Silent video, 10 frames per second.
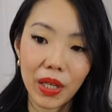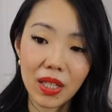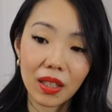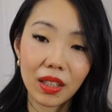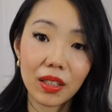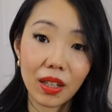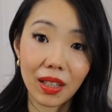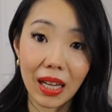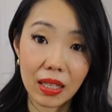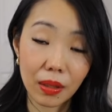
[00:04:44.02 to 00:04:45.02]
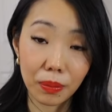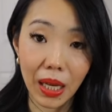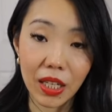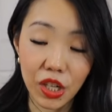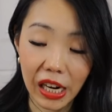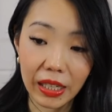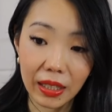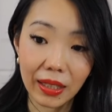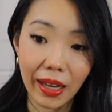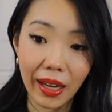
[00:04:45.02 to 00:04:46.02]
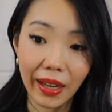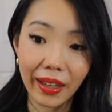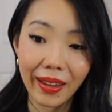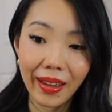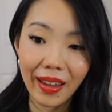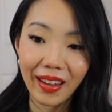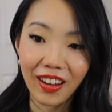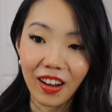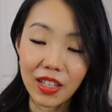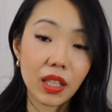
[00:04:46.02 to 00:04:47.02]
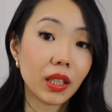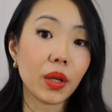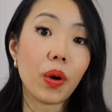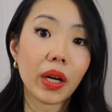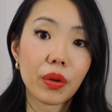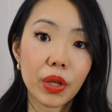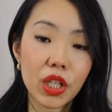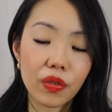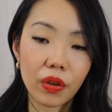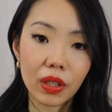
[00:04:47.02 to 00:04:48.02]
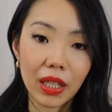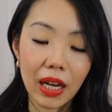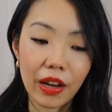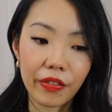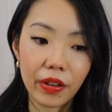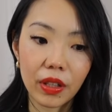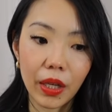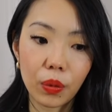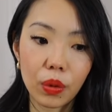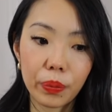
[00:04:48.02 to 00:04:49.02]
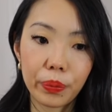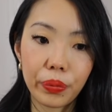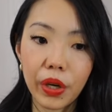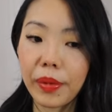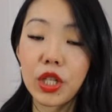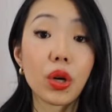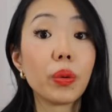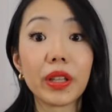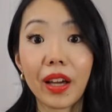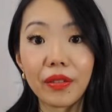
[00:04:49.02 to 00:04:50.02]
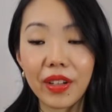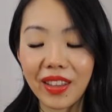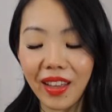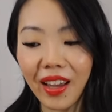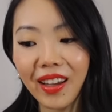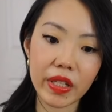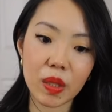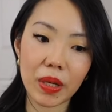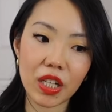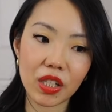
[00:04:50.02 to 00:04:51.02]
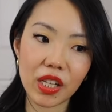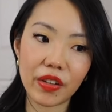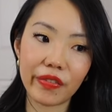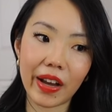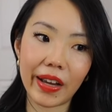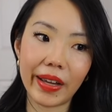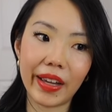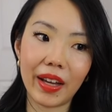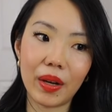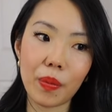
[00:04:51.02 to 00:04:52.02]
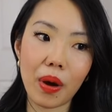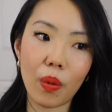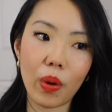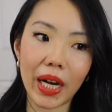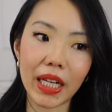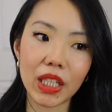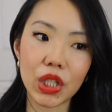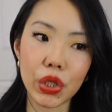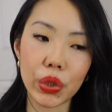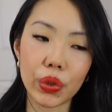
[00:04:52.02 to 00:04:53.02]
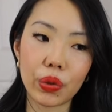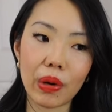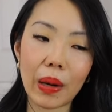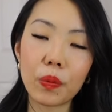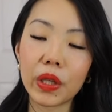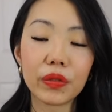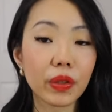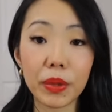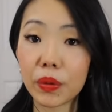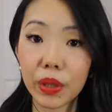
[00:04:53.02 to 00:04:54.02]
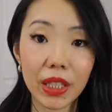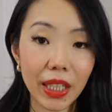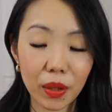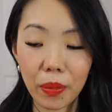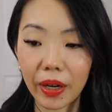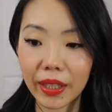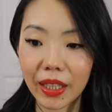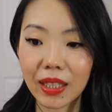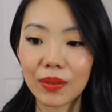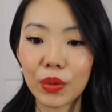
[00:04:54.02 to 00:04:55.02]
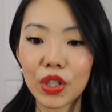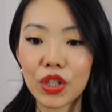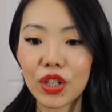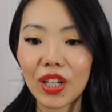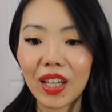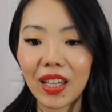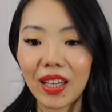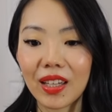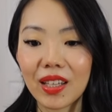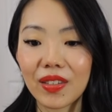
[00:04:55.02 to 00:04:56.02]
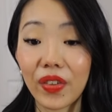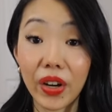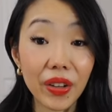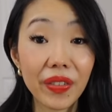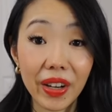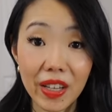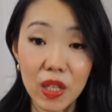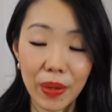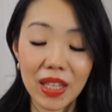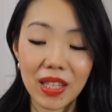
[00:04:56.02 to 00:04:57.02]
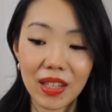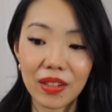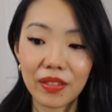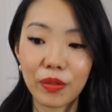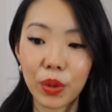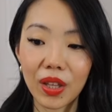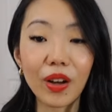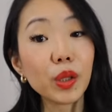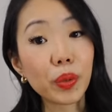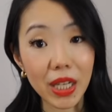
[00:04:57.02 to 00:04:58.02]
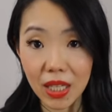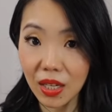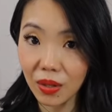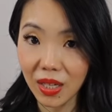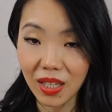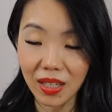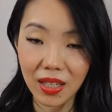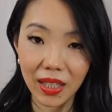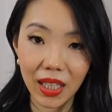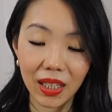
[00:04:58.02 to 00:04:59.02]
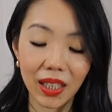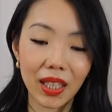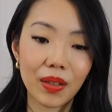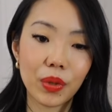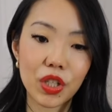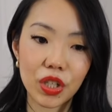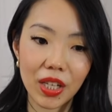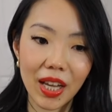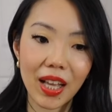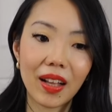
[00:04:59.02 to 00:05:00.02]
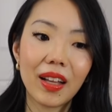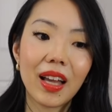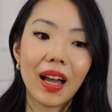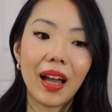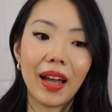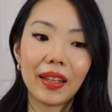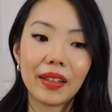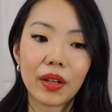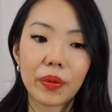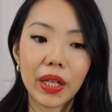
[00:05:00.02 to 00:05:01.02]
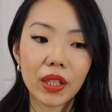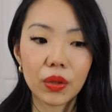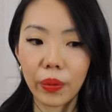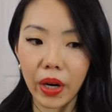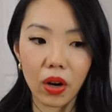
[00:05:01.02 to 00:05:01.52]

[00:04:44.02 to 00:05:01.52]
Basically the classic black jacket that I constantly want to reach for and that I feel like will pretty much go with everything, especially if I am wanting to grab one from the retail market, which is very, very expensive with all the price increases lately with Chanel, and their ready to wear